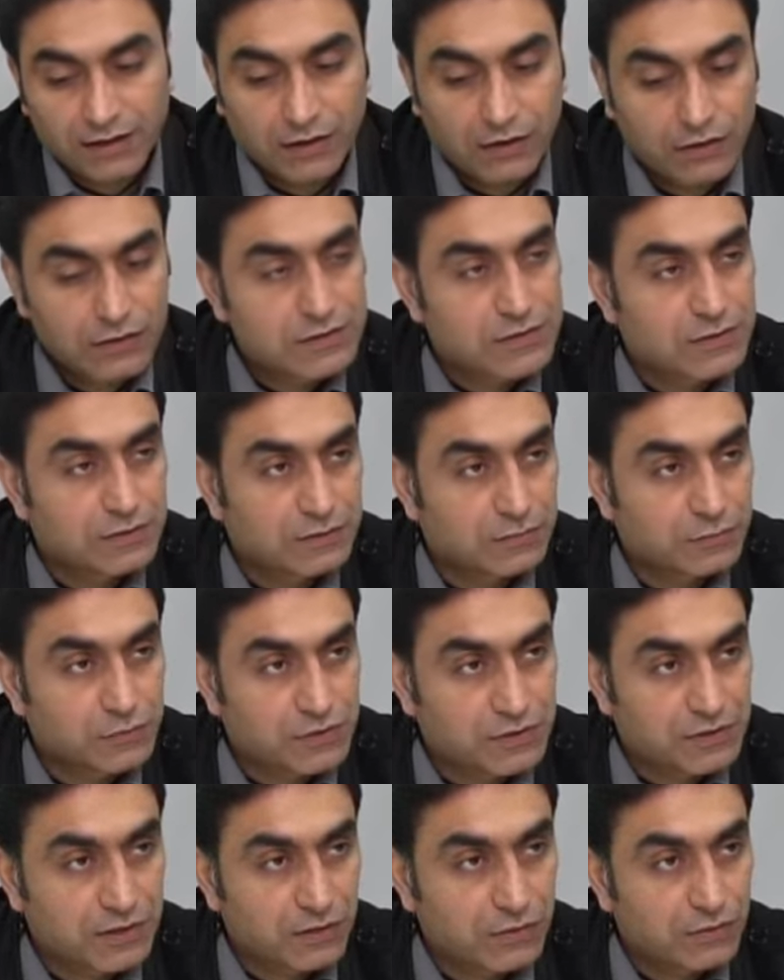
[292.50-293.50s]
Also the
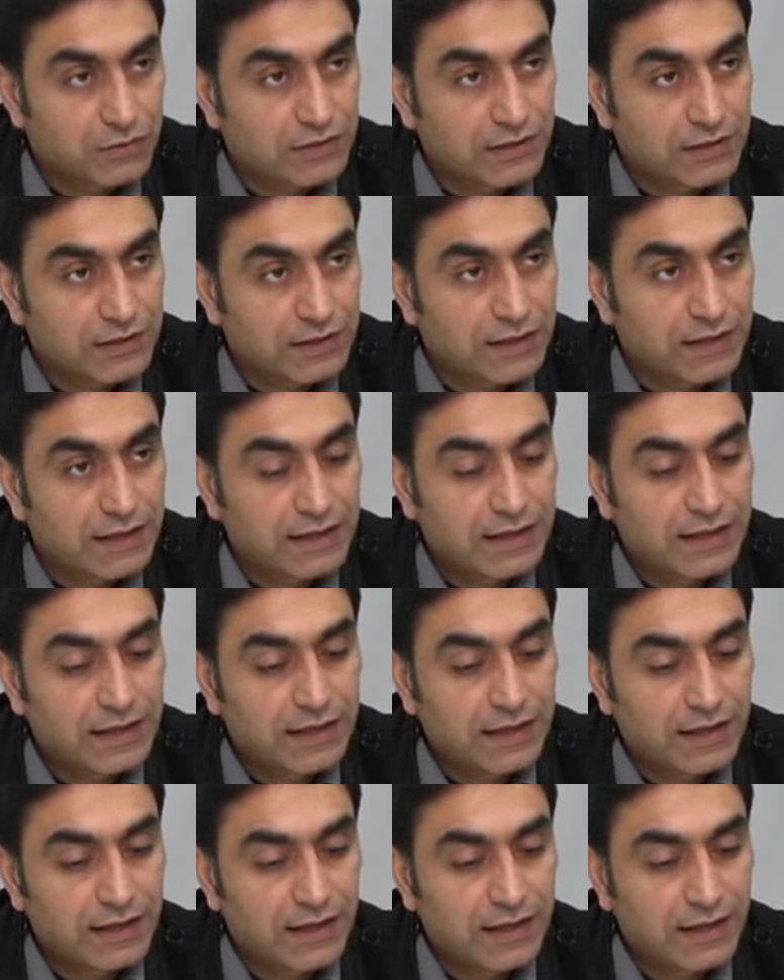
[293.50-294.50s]
mushrikun in
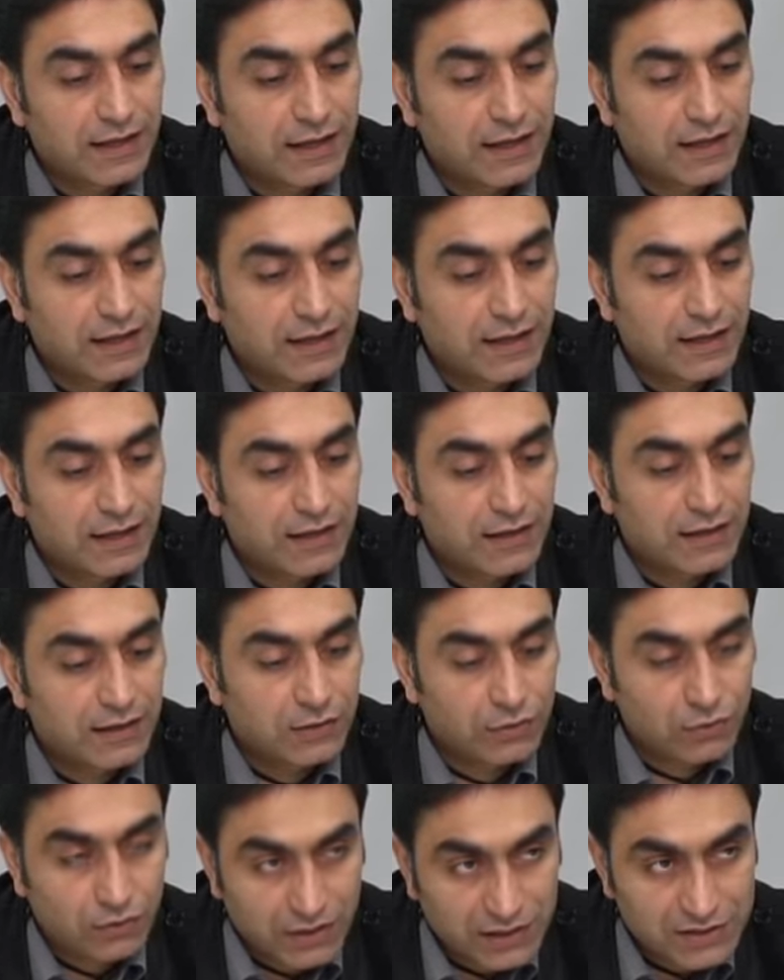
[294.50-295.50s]

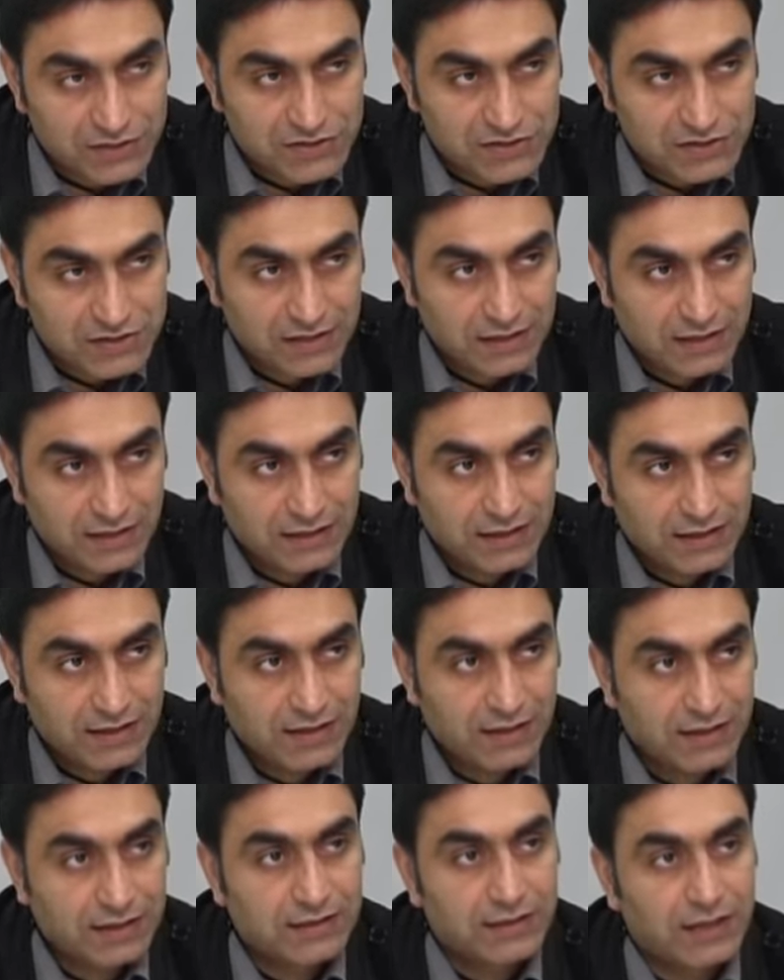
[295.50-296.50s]
Quraysh
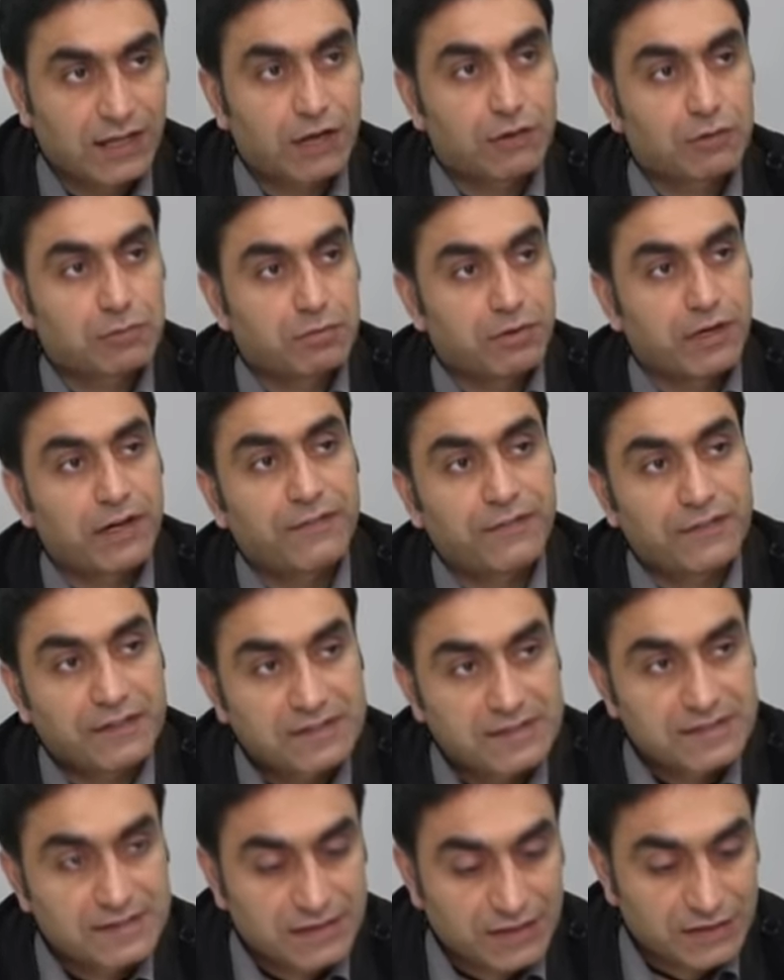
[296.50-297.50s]
and our
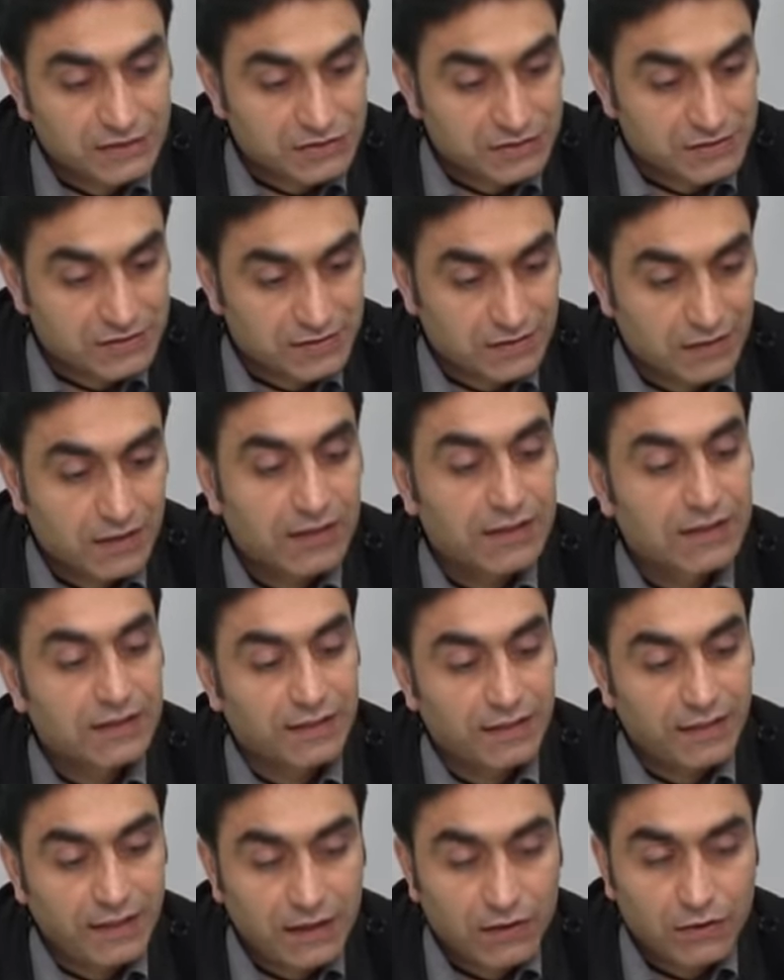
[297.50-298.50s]
prophets' nations,
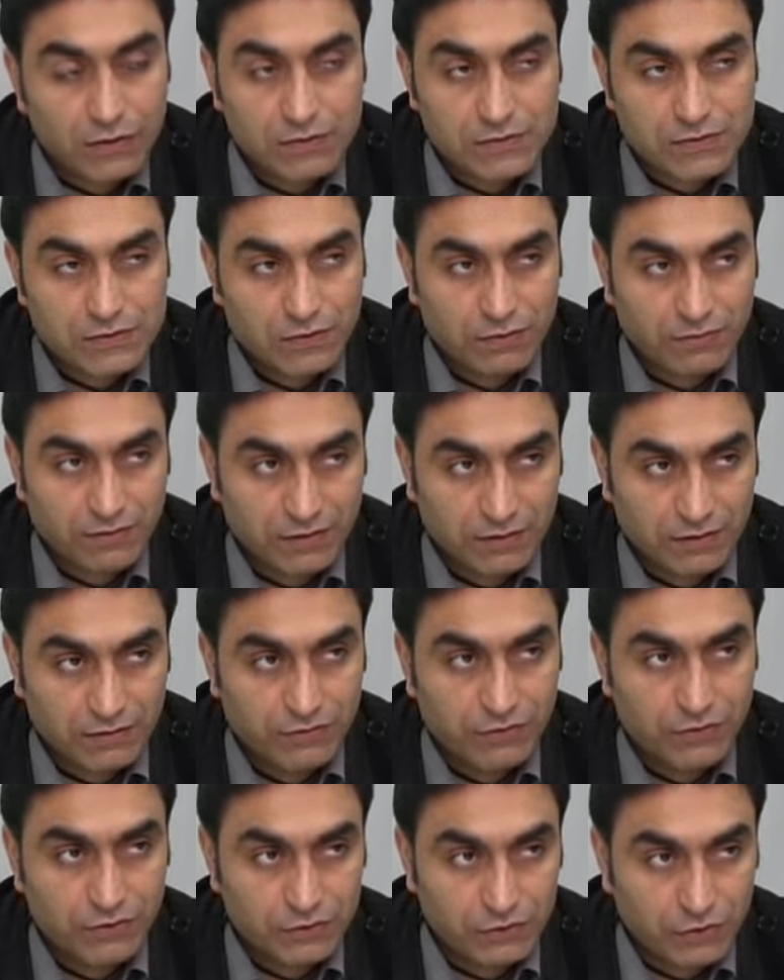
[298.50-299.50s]
they also
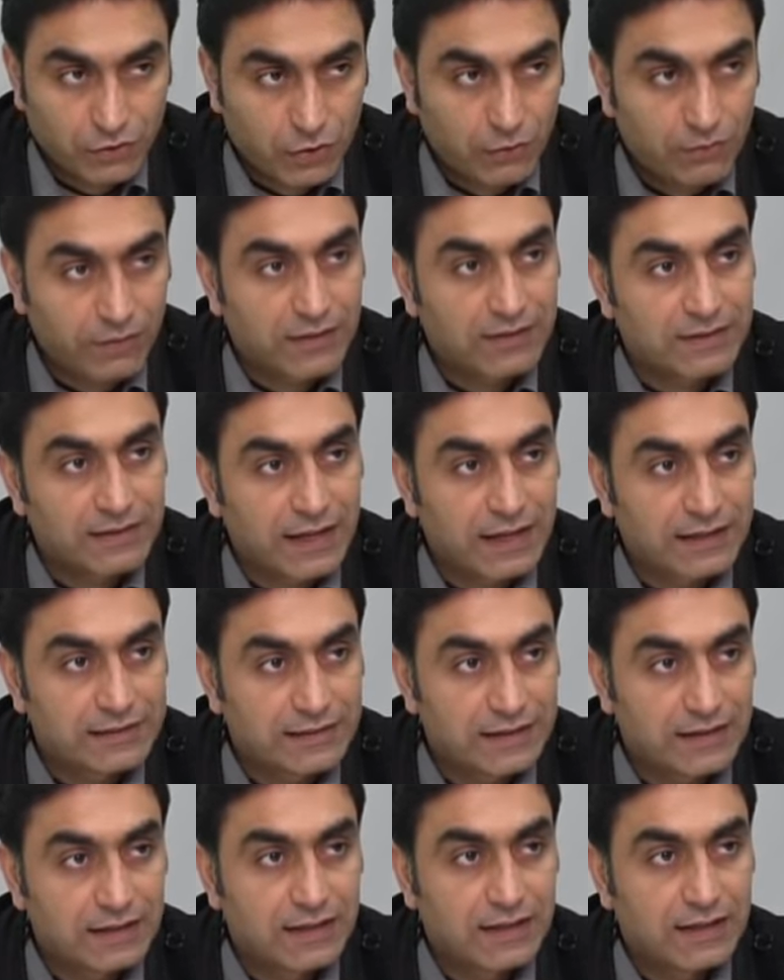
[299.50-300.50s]
were knowing that
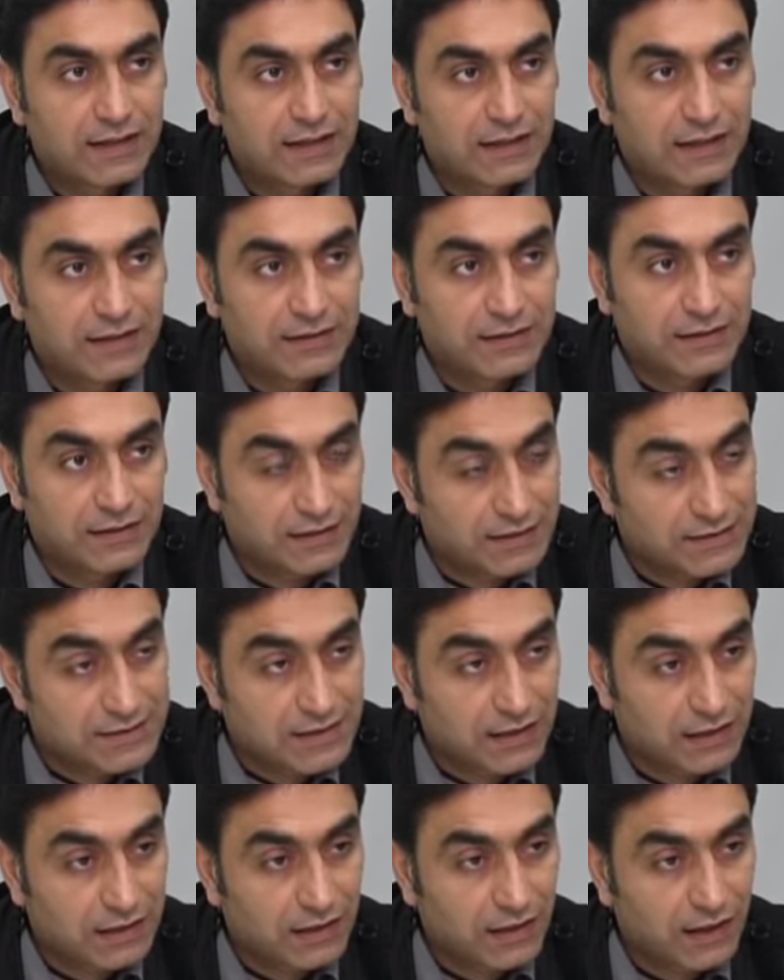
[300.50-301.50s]
there is
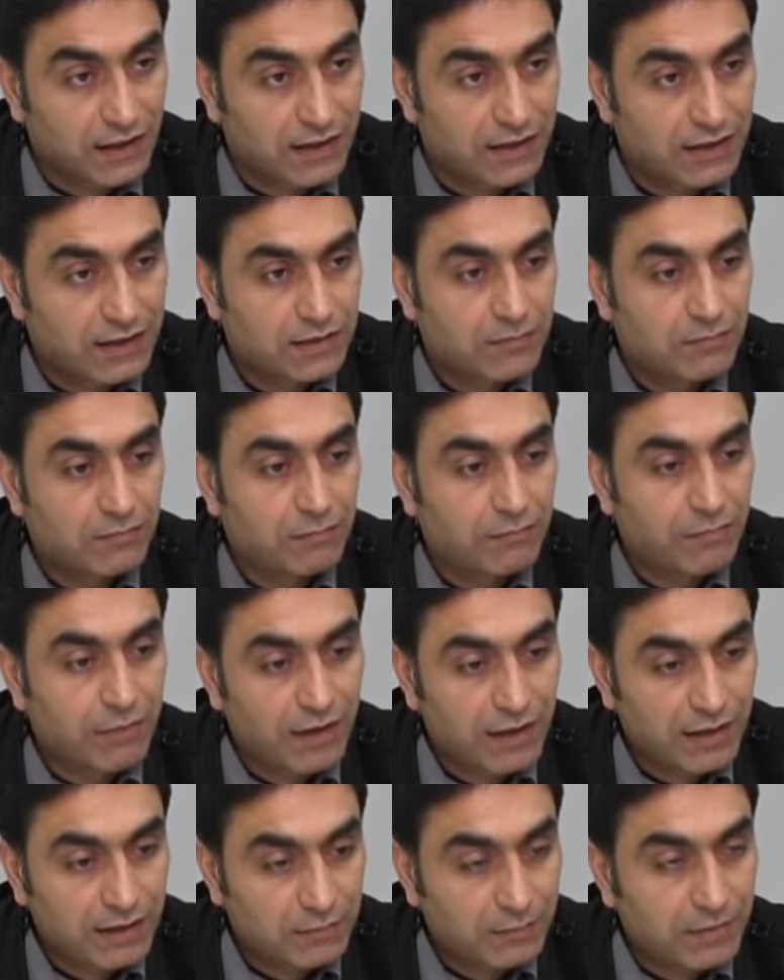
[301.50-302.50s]
Allah,
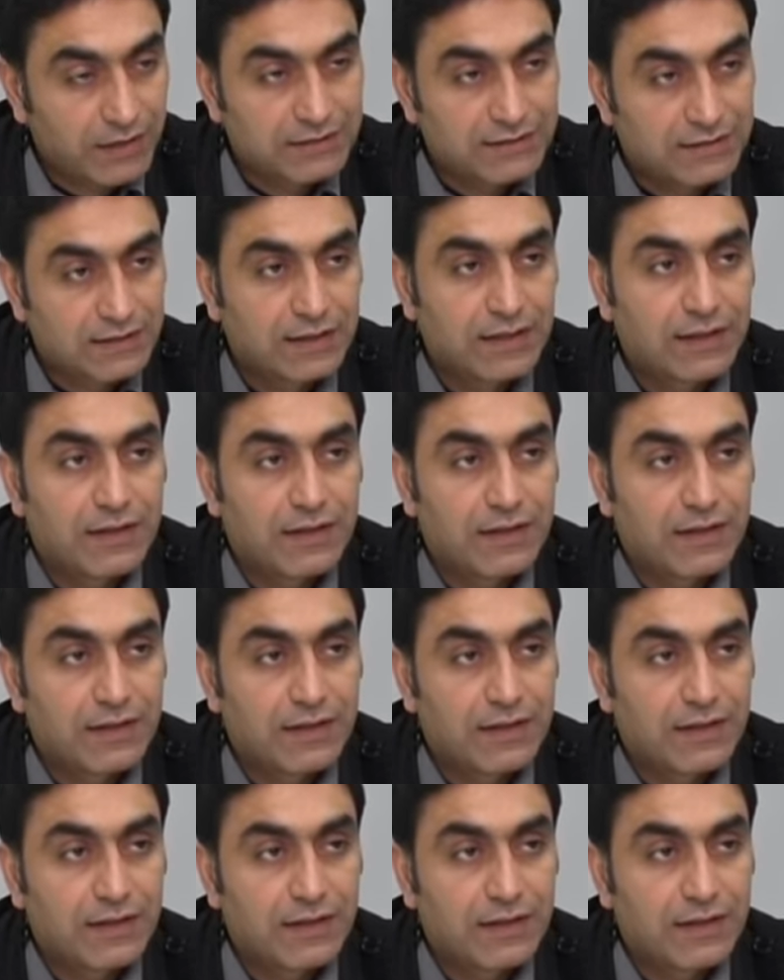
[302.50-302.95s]
but